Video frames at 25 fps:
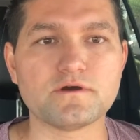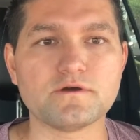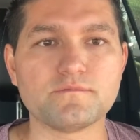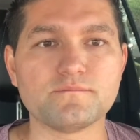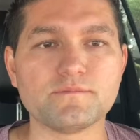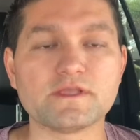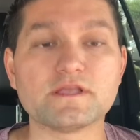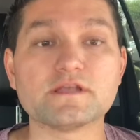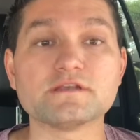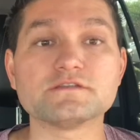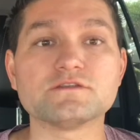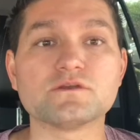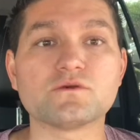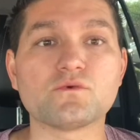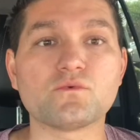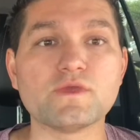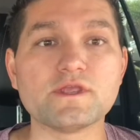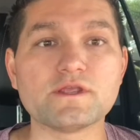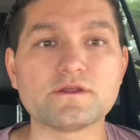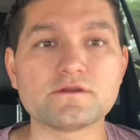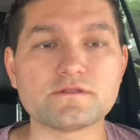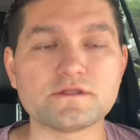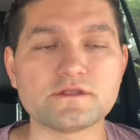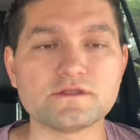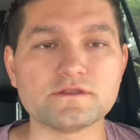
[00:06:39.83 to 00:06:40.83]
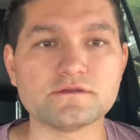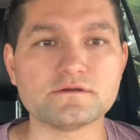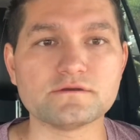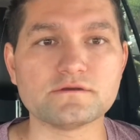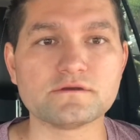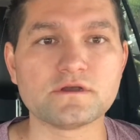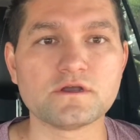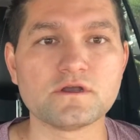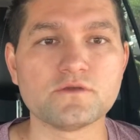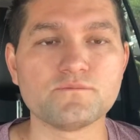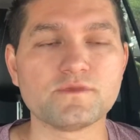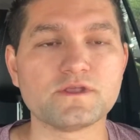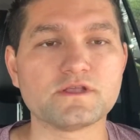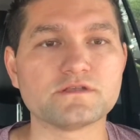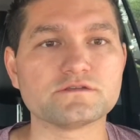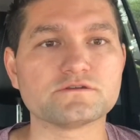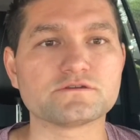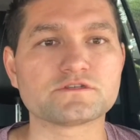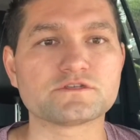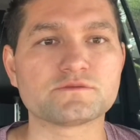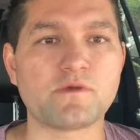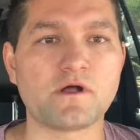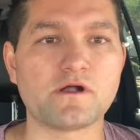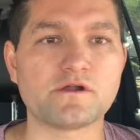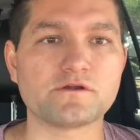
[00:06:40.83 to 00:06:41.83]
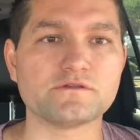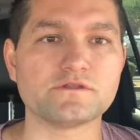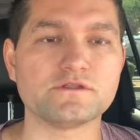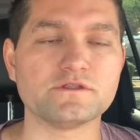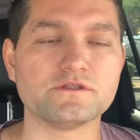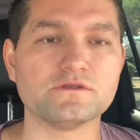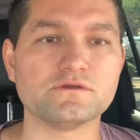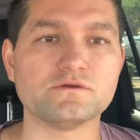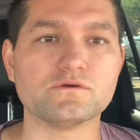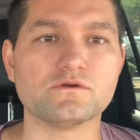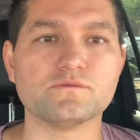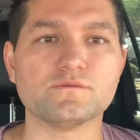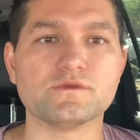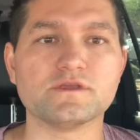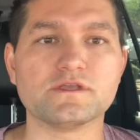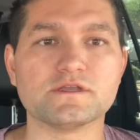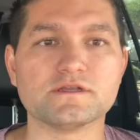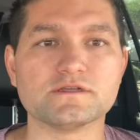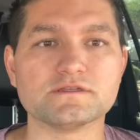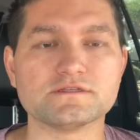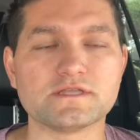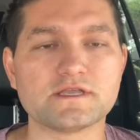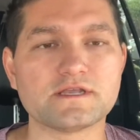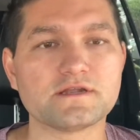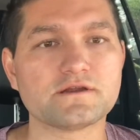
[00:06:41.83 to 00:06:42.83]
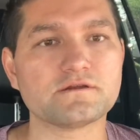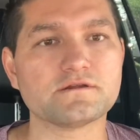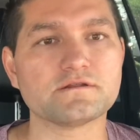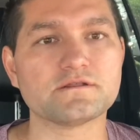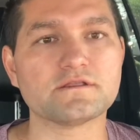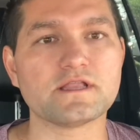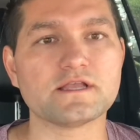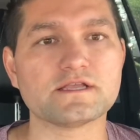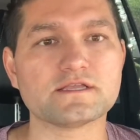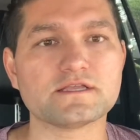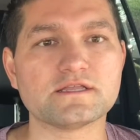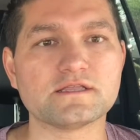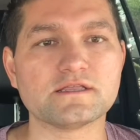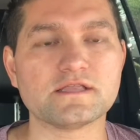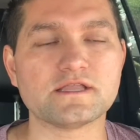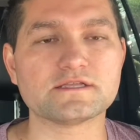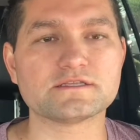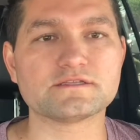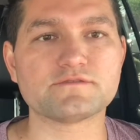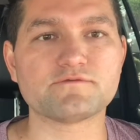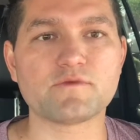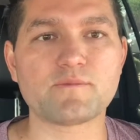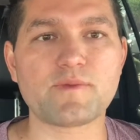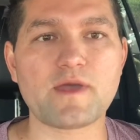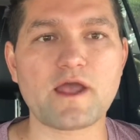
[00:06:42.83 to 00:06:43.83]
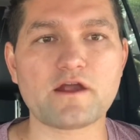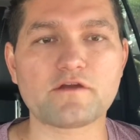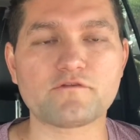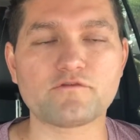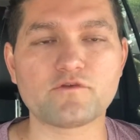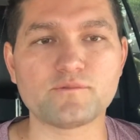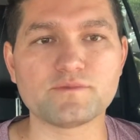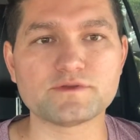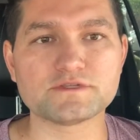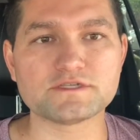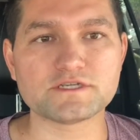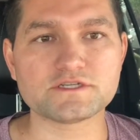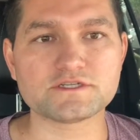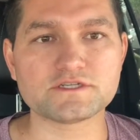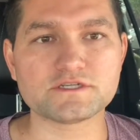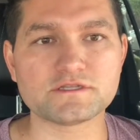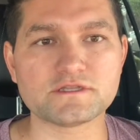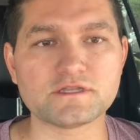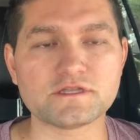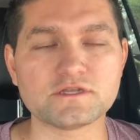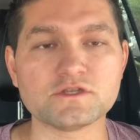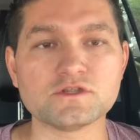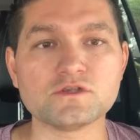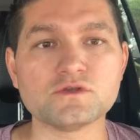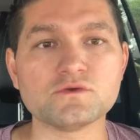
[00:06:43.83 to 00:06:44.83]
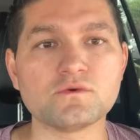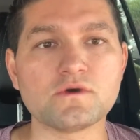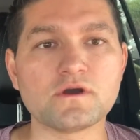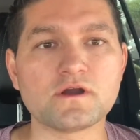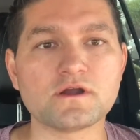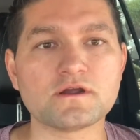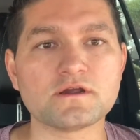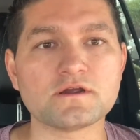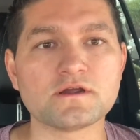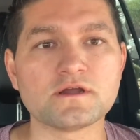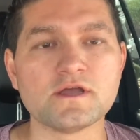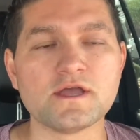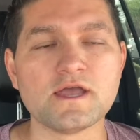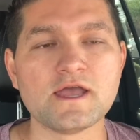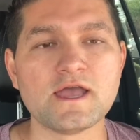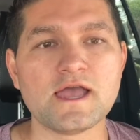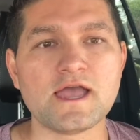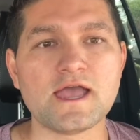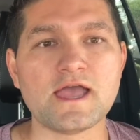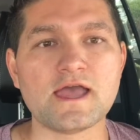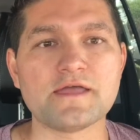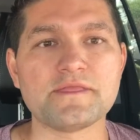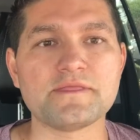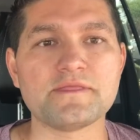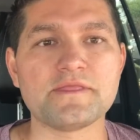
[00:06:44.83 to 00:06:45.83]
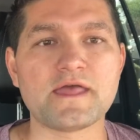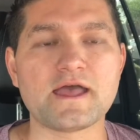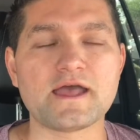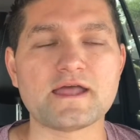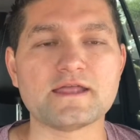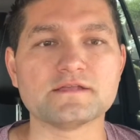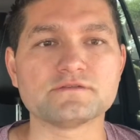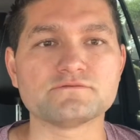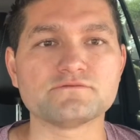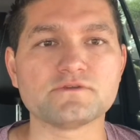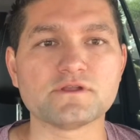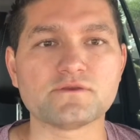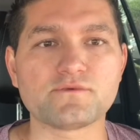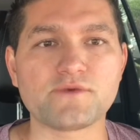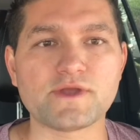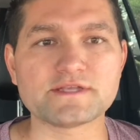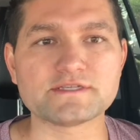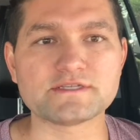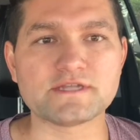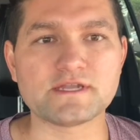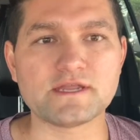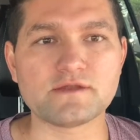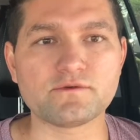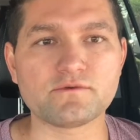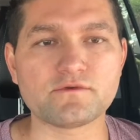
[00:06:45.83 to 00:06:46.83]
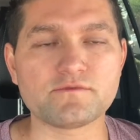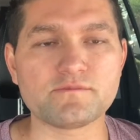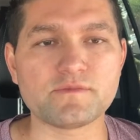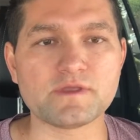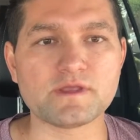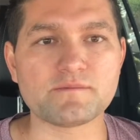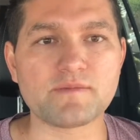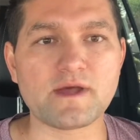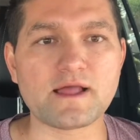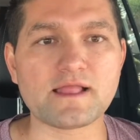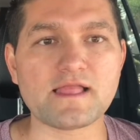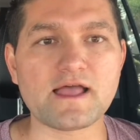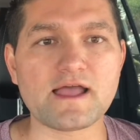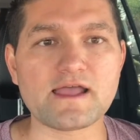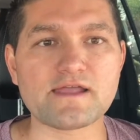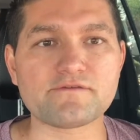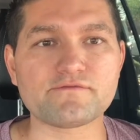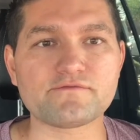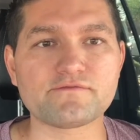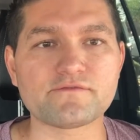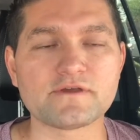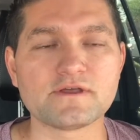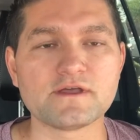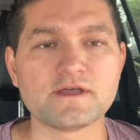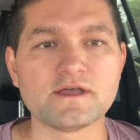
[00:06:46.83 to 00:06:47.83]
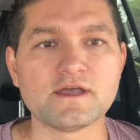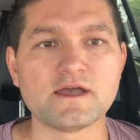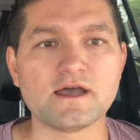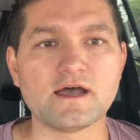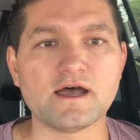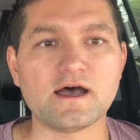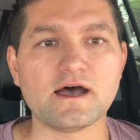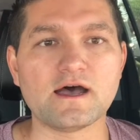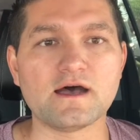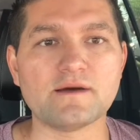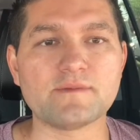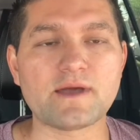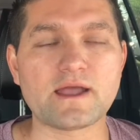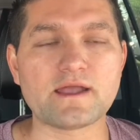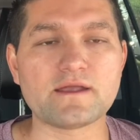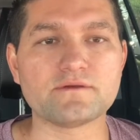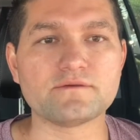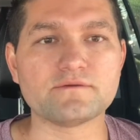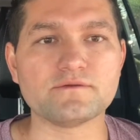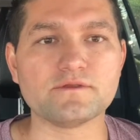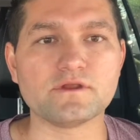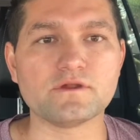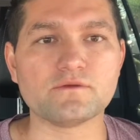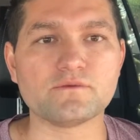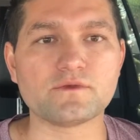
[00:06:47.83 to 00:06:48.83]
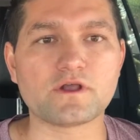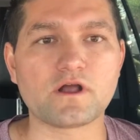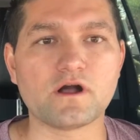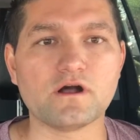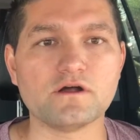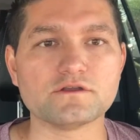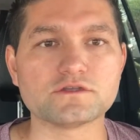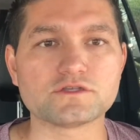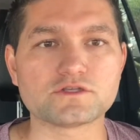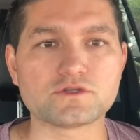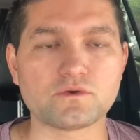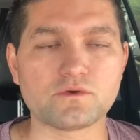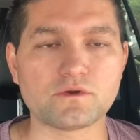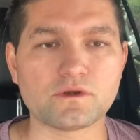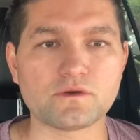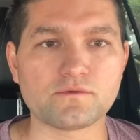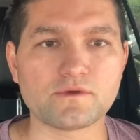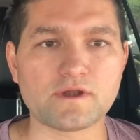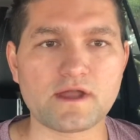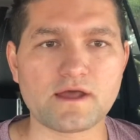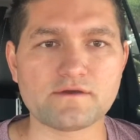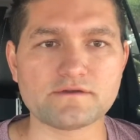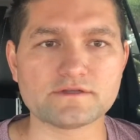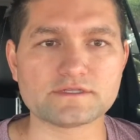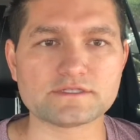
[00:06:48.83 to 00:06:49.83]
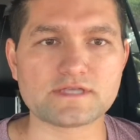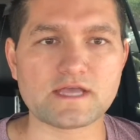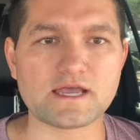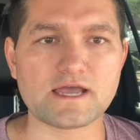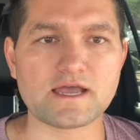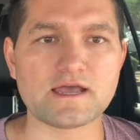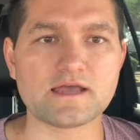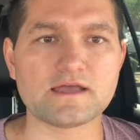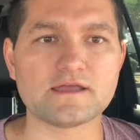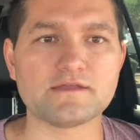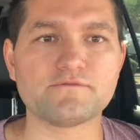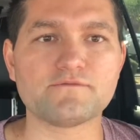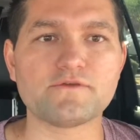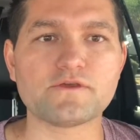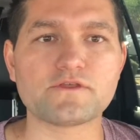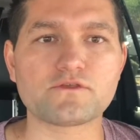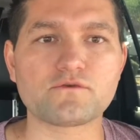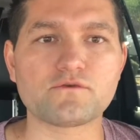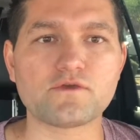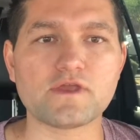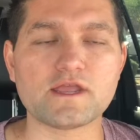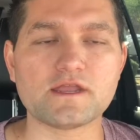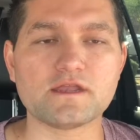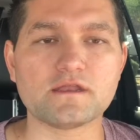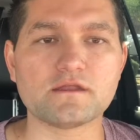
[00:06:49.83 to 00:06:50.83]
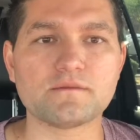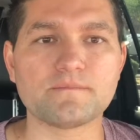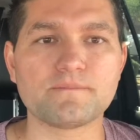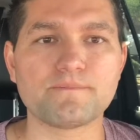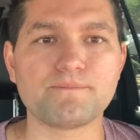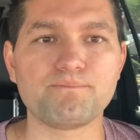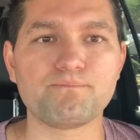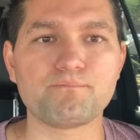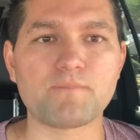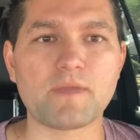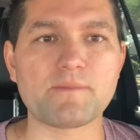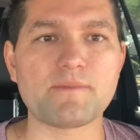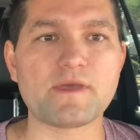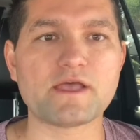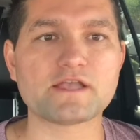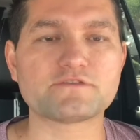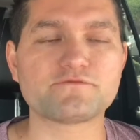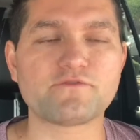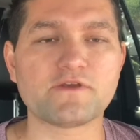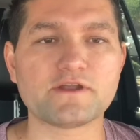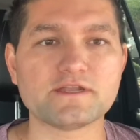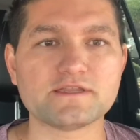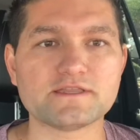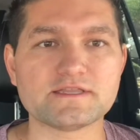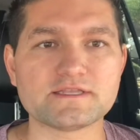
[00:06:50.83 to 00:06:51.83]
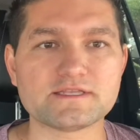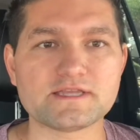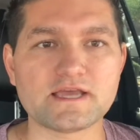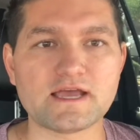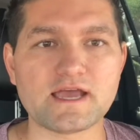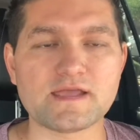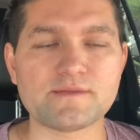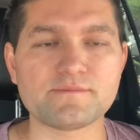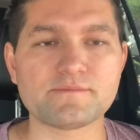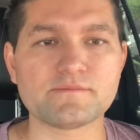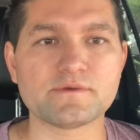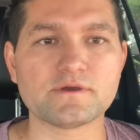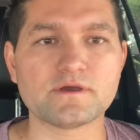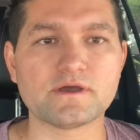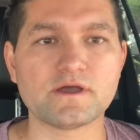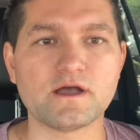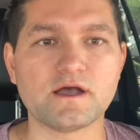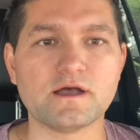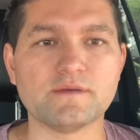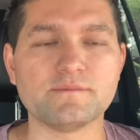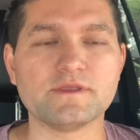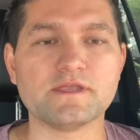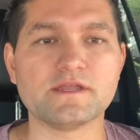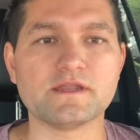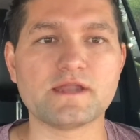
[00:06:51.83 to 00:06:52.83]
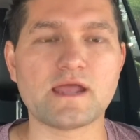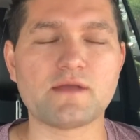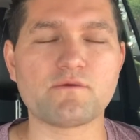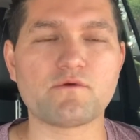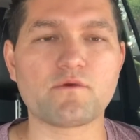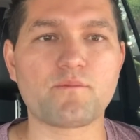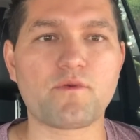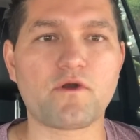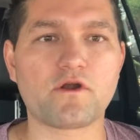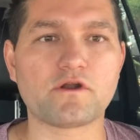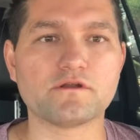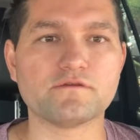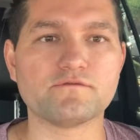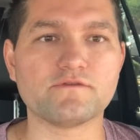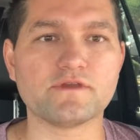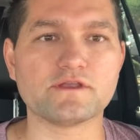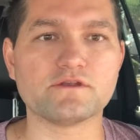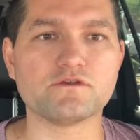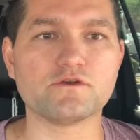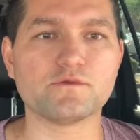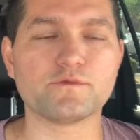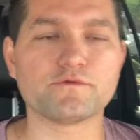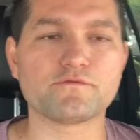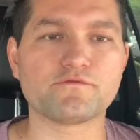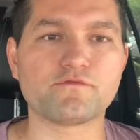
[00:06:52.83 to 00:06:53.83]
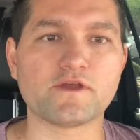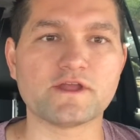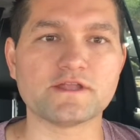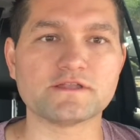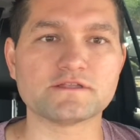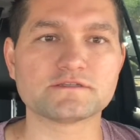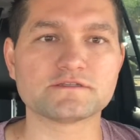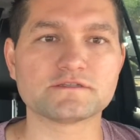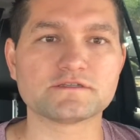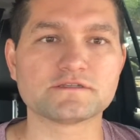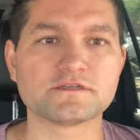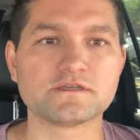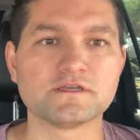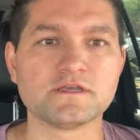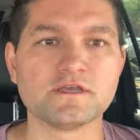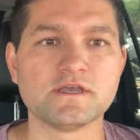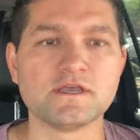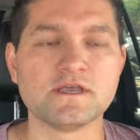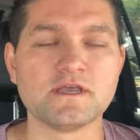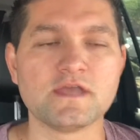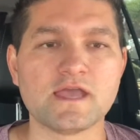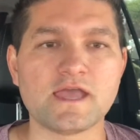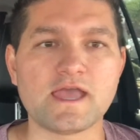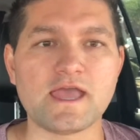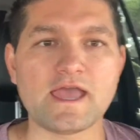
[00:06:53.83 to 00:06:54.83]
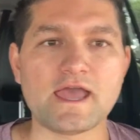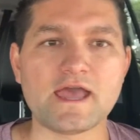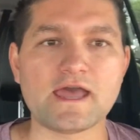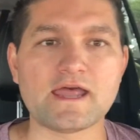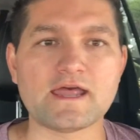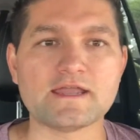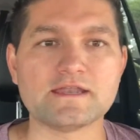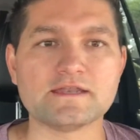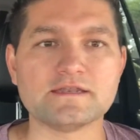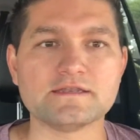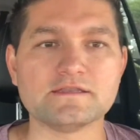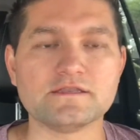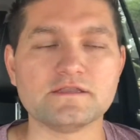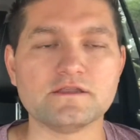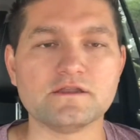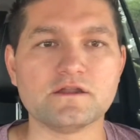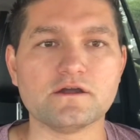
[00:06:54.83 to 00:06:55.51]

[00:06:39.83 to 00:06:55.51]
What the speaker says: they're weaker than you, because they're smaller than you, or because they're in less of a powerful position than you are. And that has really resonated with me in my life. I recall a story when I was in 5th grade. My best friend at the time, he and I were part of a group of friends, and